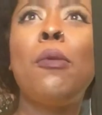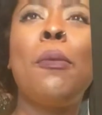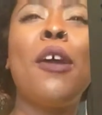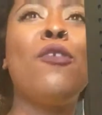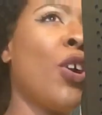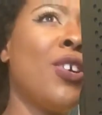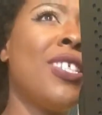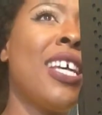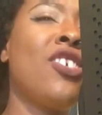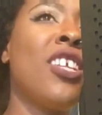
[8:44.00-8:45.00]
prepared for your
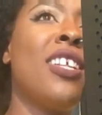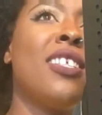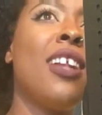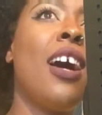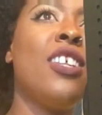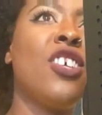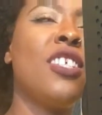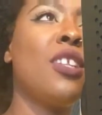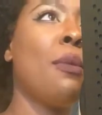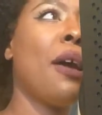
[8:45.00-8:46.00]
session is not
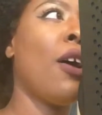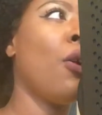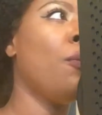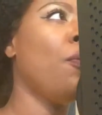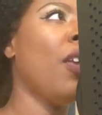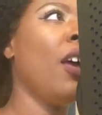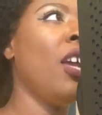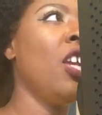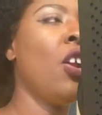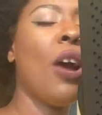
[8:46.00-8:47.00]
just about,
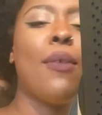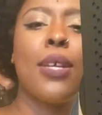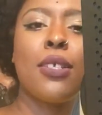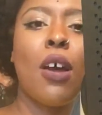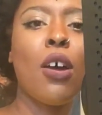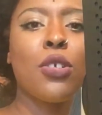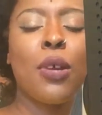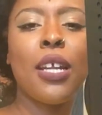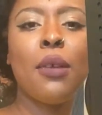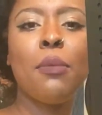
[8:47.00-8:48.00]
having songs
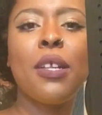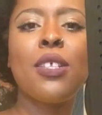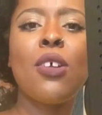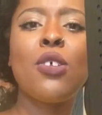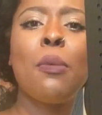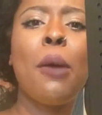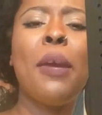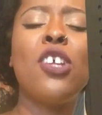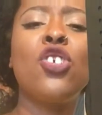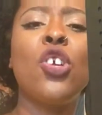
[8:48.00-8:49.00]
ready, but it's also about
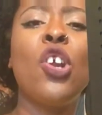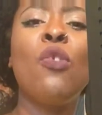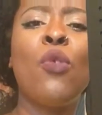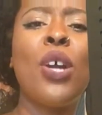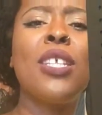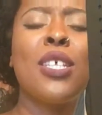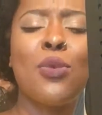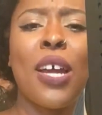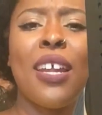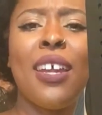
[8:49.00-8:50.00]
making sure your voice is
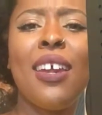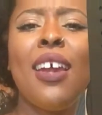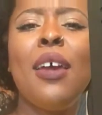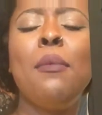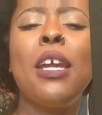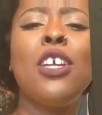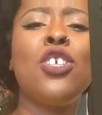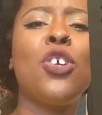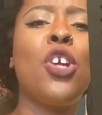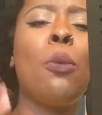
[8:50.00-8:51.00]
ready, making
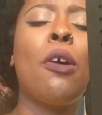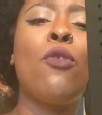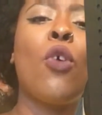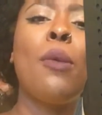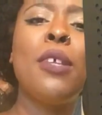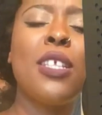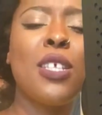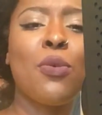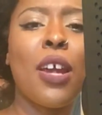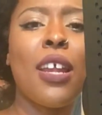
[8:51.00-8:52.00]
sure your performance
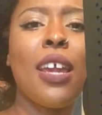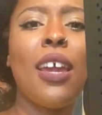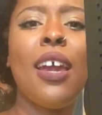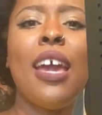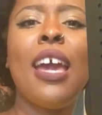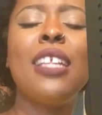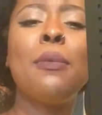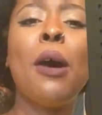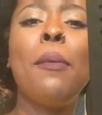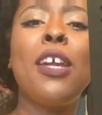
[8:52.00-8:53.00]
is ready. It's
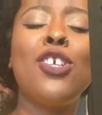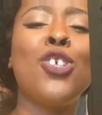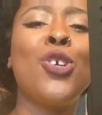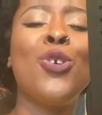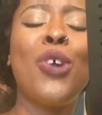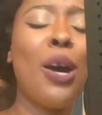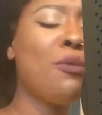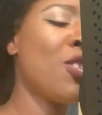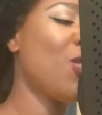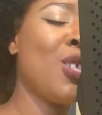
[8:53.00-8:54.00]
about making sure you come
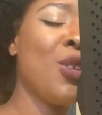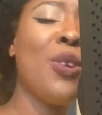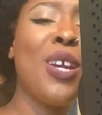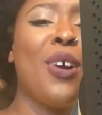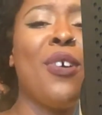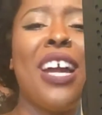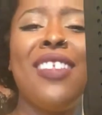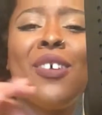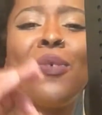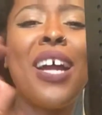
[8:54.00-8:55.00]
to the studio in
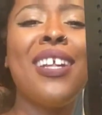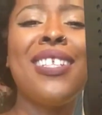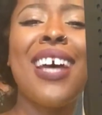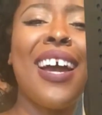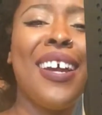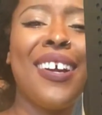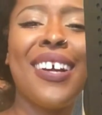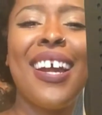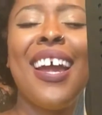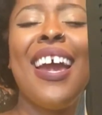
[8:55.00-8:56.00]
the right attire.
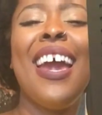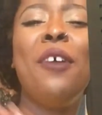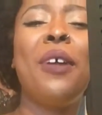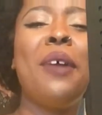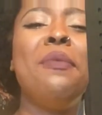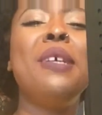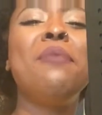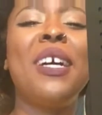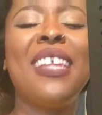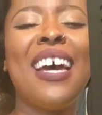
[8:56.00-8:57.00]
And what I mean
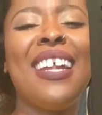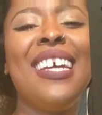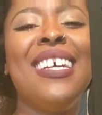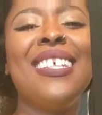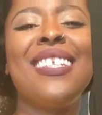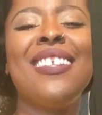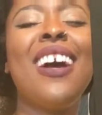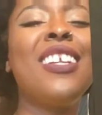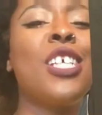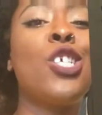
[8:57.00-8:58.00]
by that is
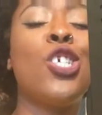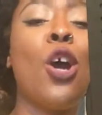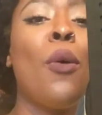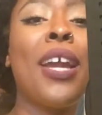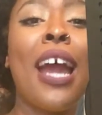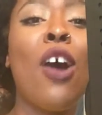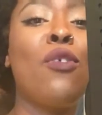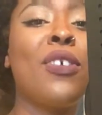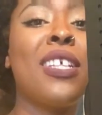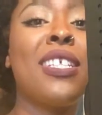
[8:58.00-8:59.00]
not just showing out
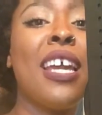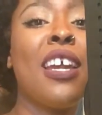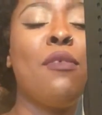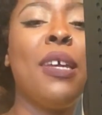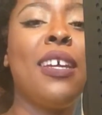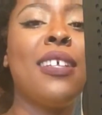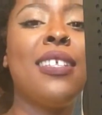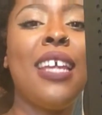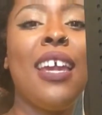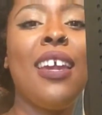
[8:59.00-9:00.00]
for the sake of being
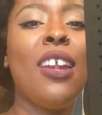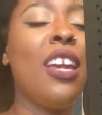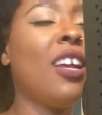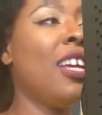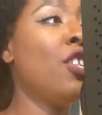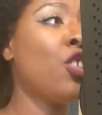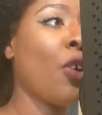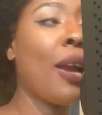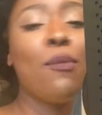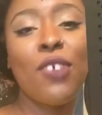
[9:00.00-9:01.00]
seen in an
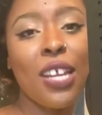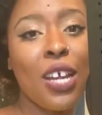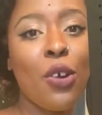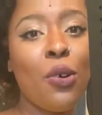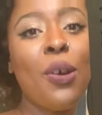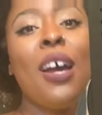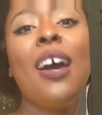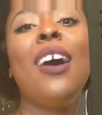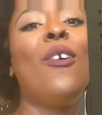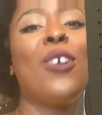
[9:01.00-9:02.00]
Instagram video
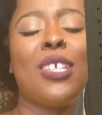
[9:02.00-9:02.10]
or